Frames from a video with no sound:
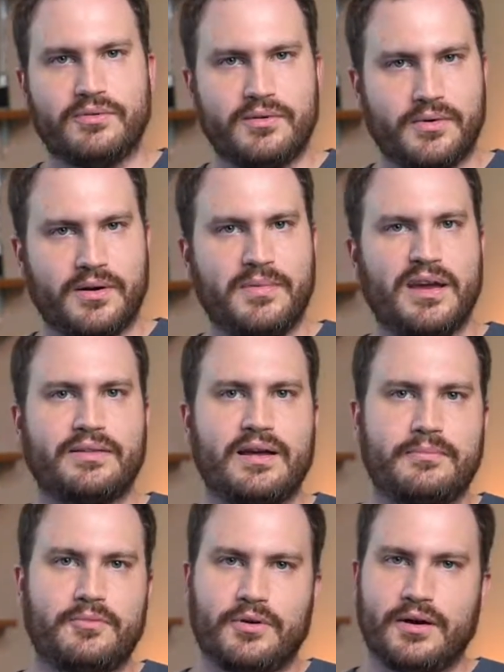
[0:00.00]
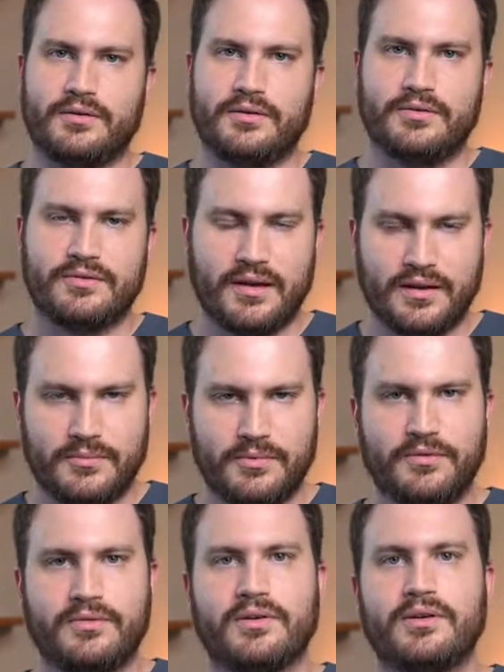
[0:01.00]
We want to make that more
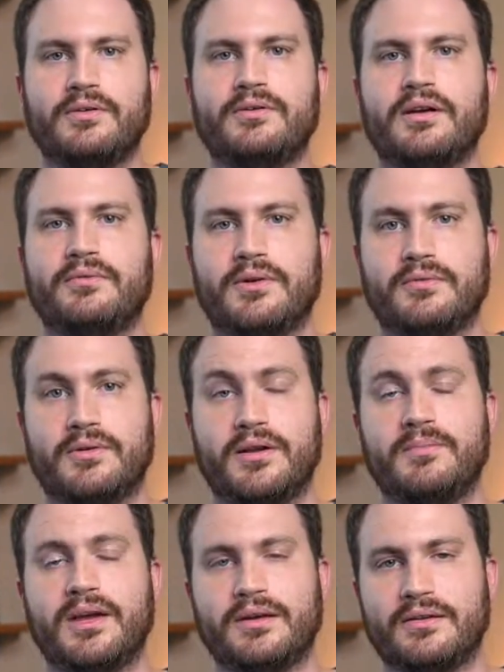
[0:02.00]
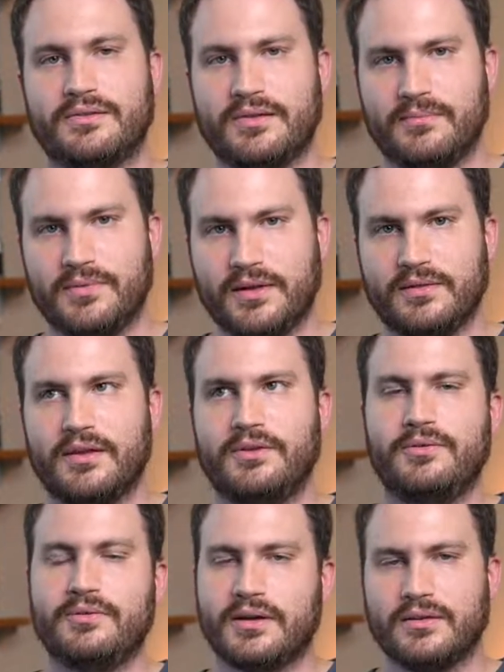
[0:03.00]
understandable for you, and we want to make it something that
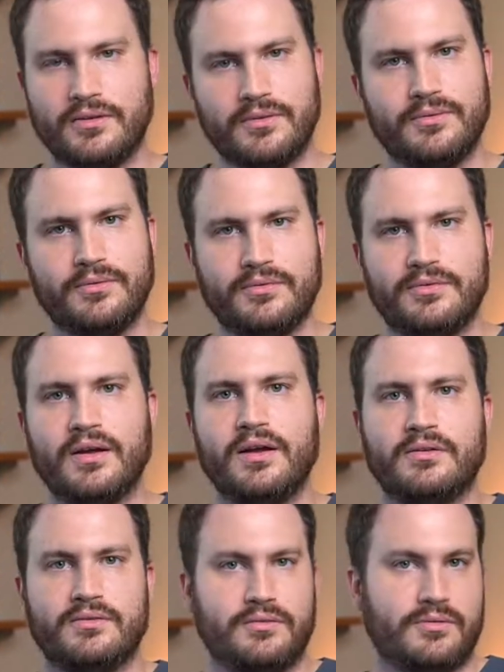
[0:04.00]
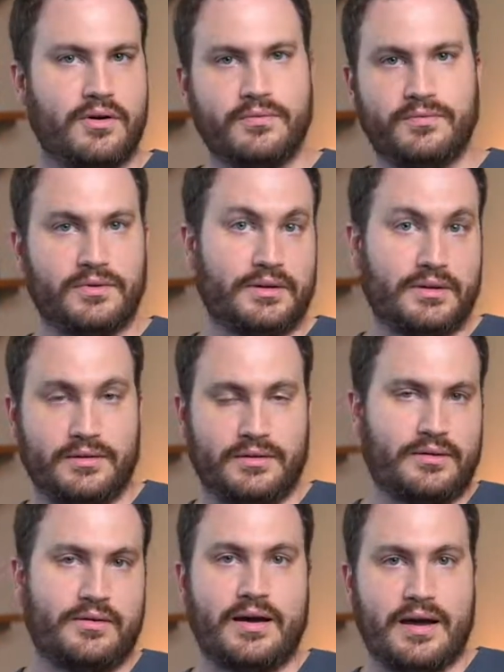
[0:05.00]
you can use to hopefully,
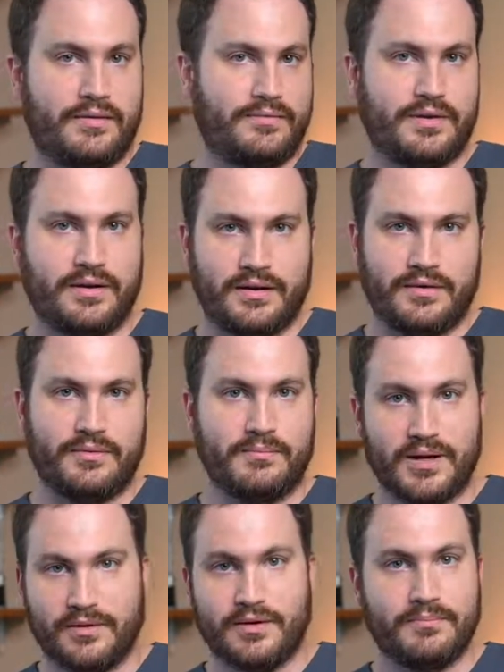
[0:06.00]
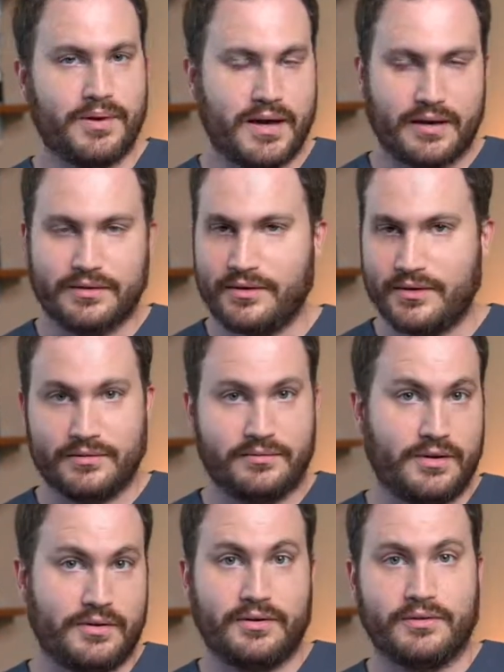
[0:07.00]
you know, have a better impact
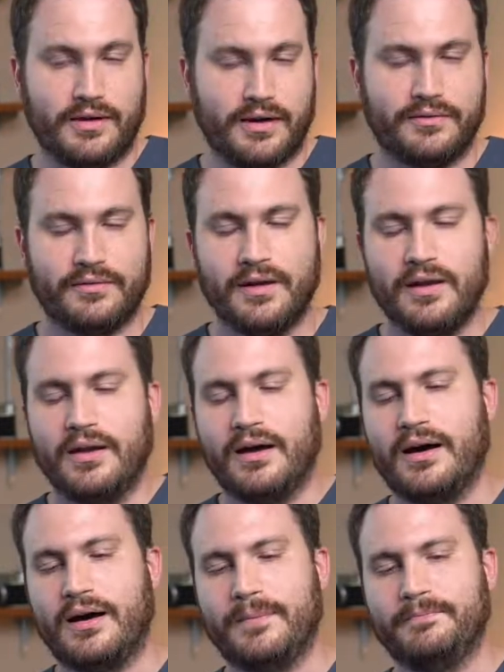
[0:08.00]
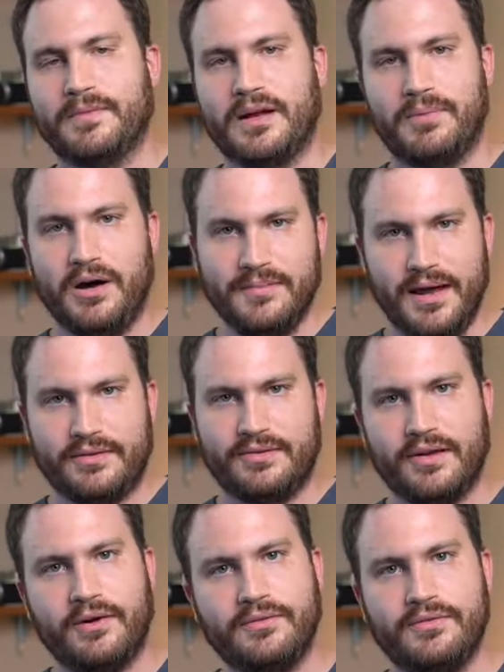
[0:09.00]
on your life. About
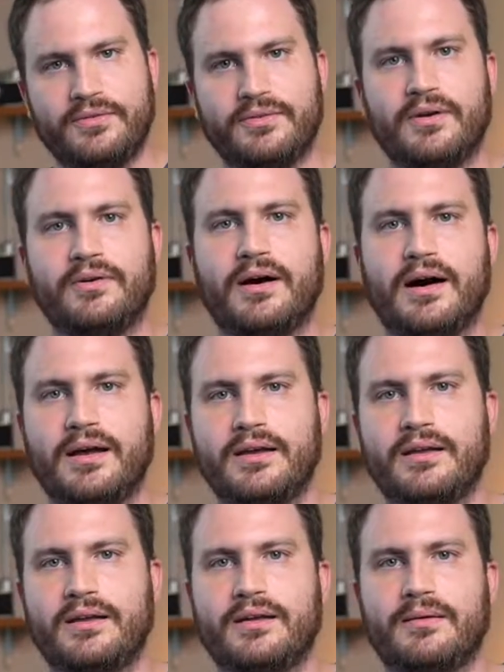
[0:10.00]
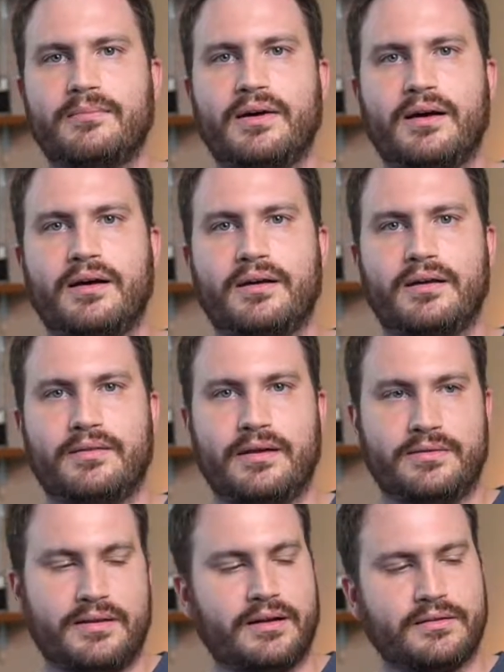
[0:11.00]
myself, so I am
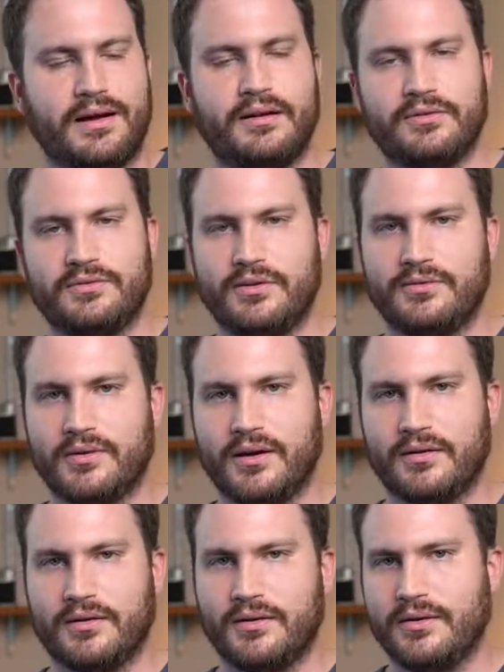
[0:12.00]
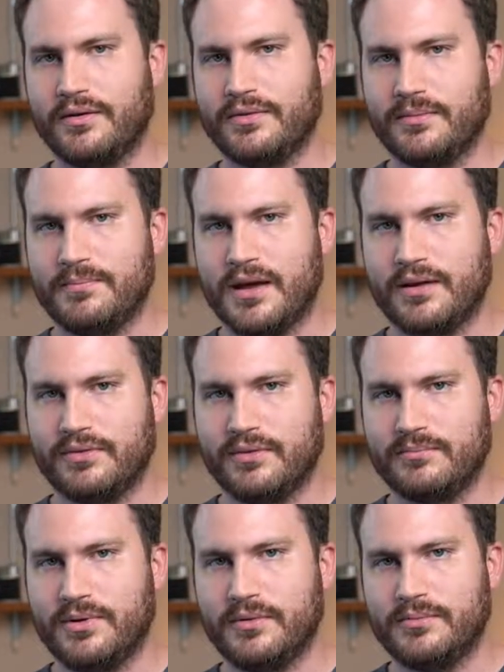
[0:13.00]
a technology trainer here at the
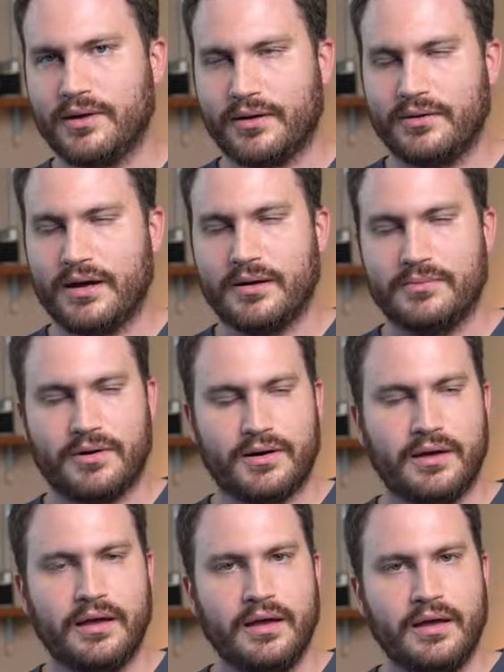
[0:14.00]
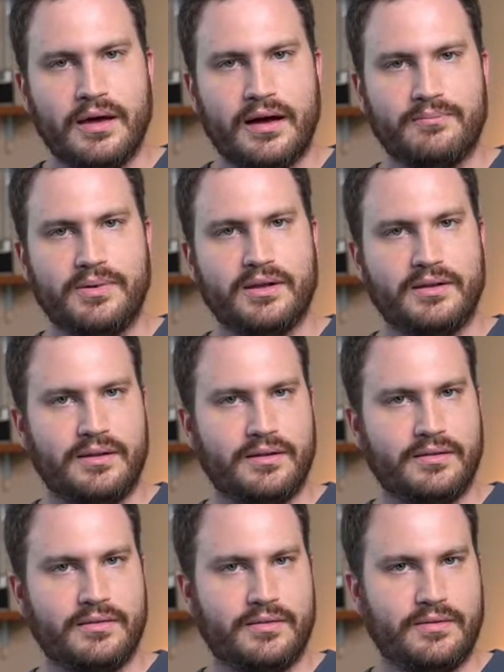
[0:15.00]
Massillon Public Library. I've been
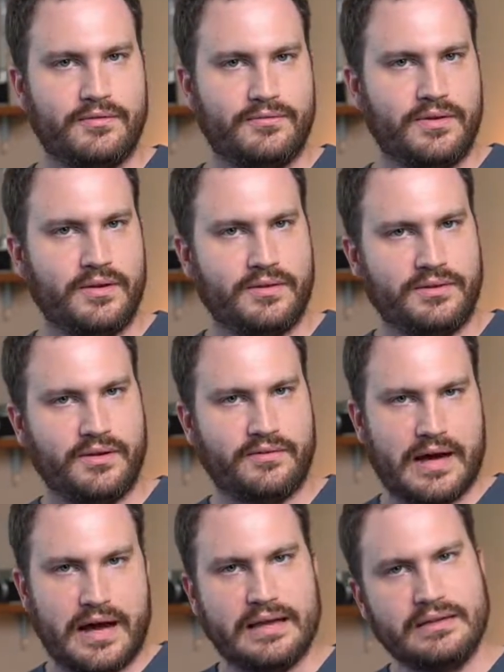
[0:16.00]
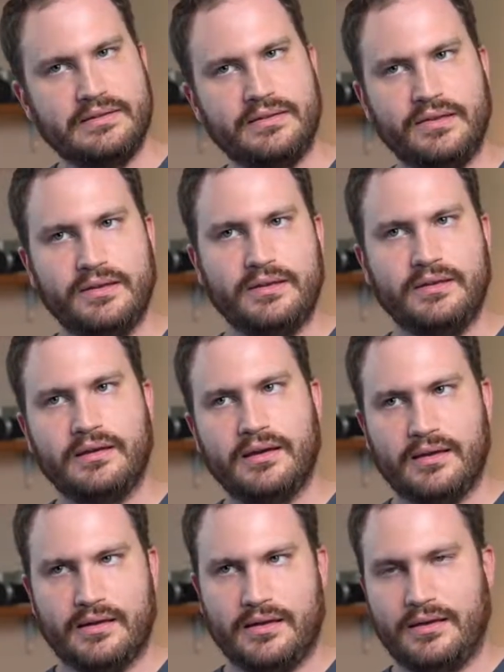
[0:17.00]
in the field of
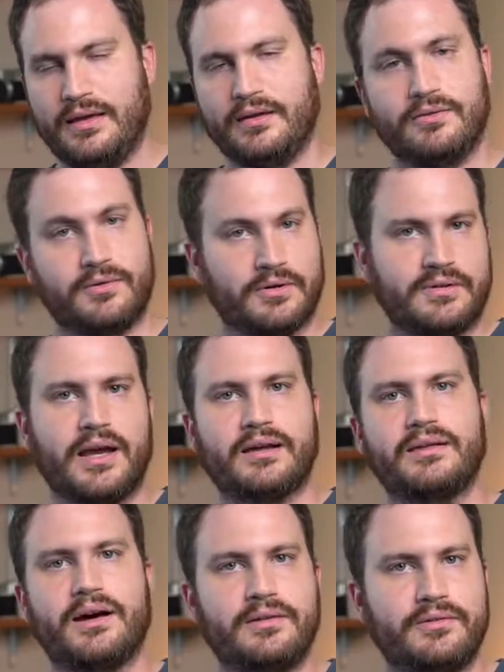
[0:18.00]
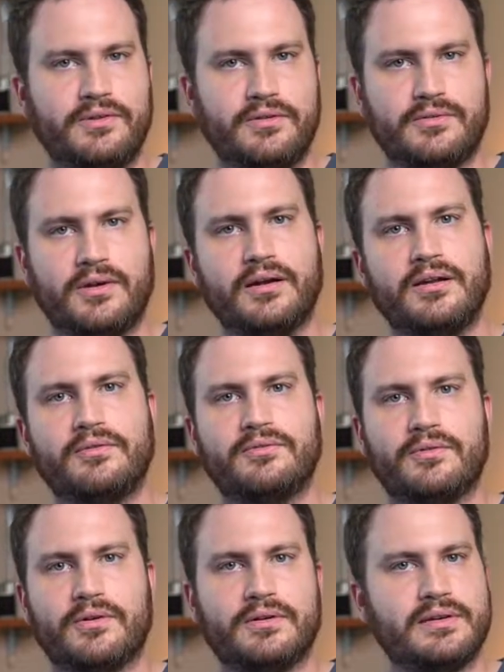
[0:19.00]
IT and or technology training
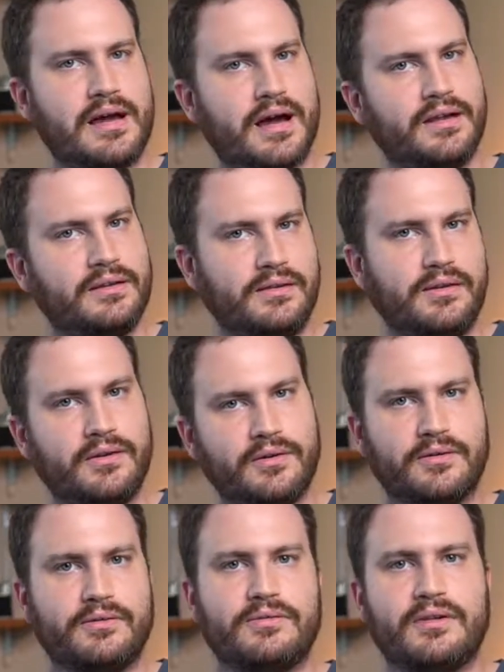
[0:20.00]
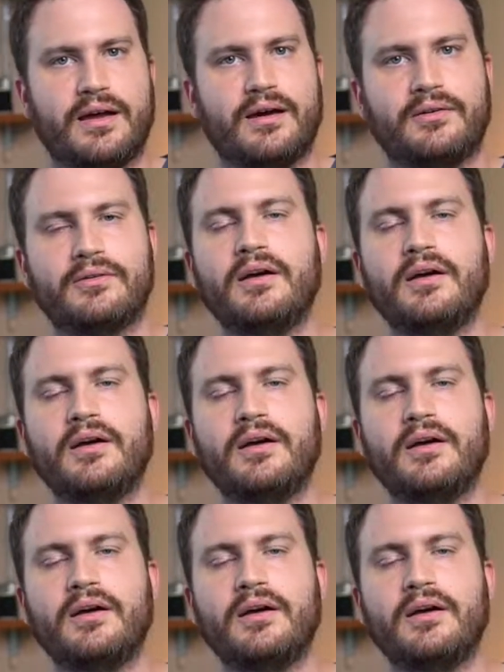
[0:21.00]
for 9 years now.